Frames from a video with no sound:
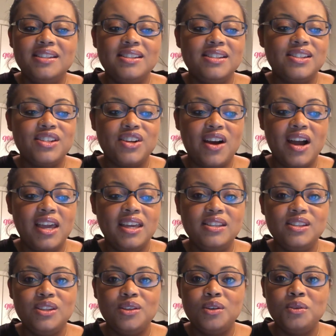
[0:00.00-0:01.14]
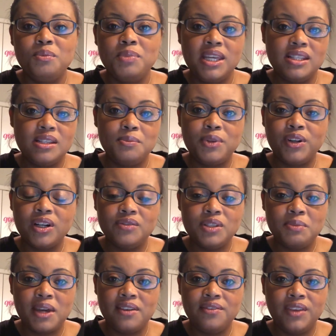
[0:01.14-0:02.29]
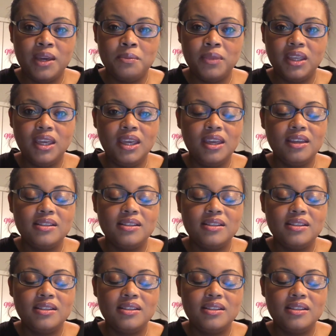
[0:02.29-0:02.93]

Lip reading: just trying to be supportive to my family,